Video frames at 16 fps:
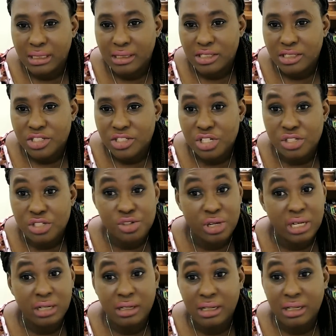
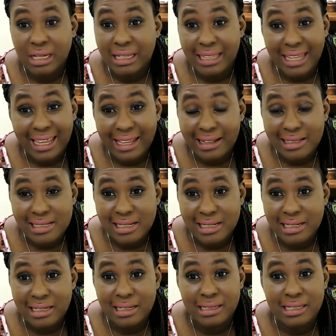children, the
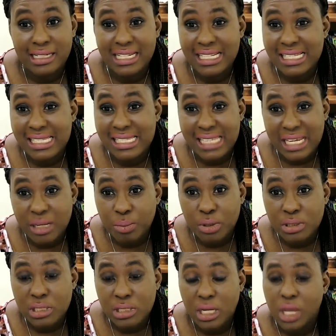elderly, the
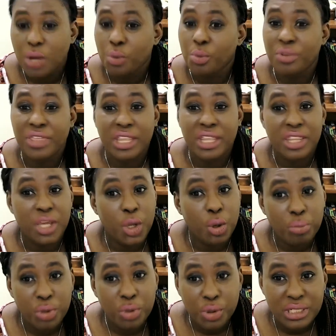disabled within the
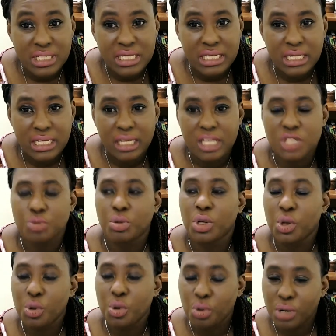community, because we
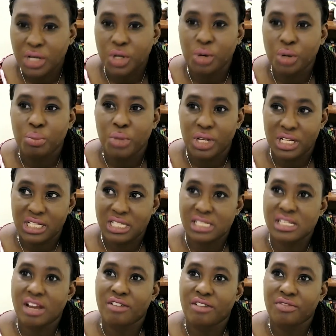know that communities are
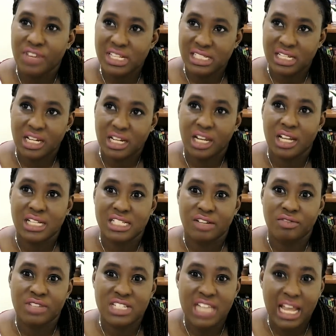facing a lot of
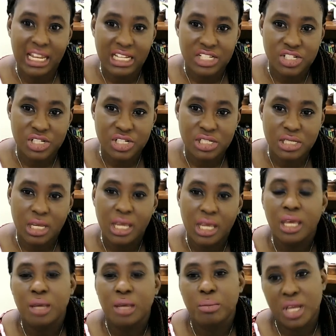challenges
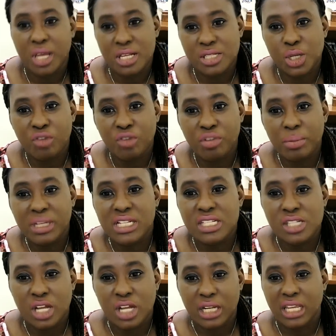because the government is not
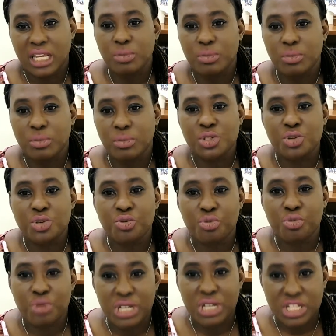able to reach
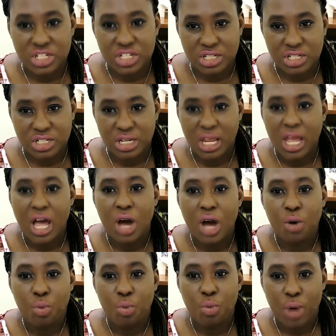a wide
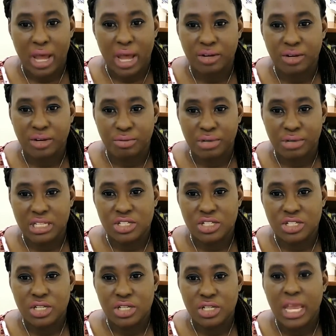reach.
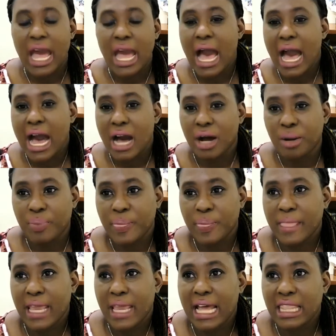And therefore,
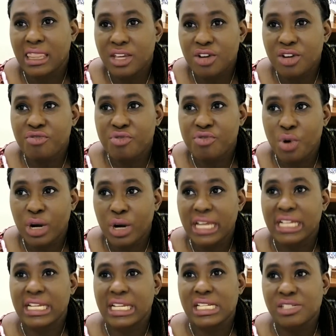it is for
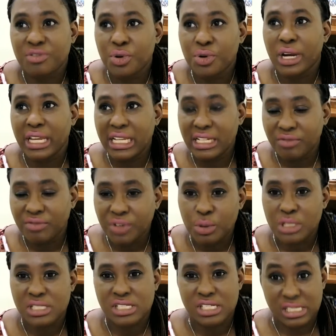individuals to step
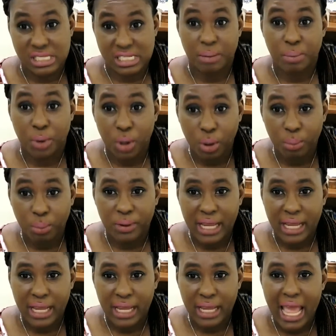up and to
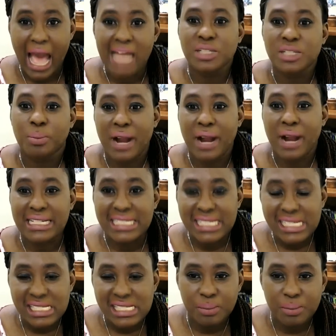
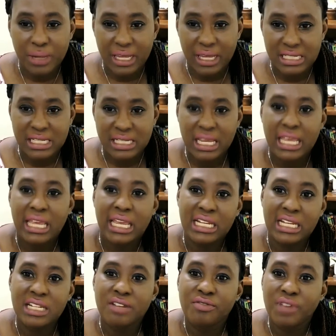participate in the
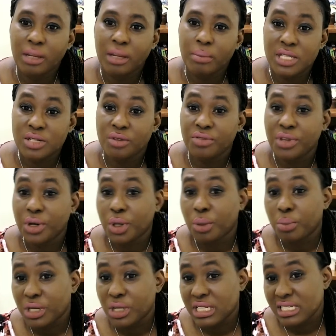development of their communities
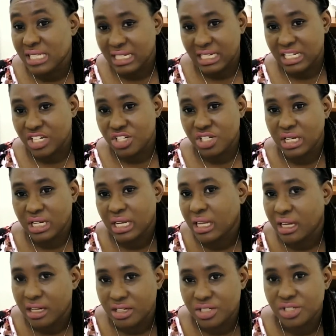and the nation at
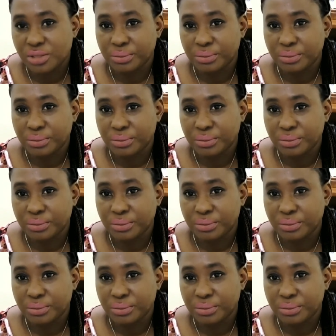large.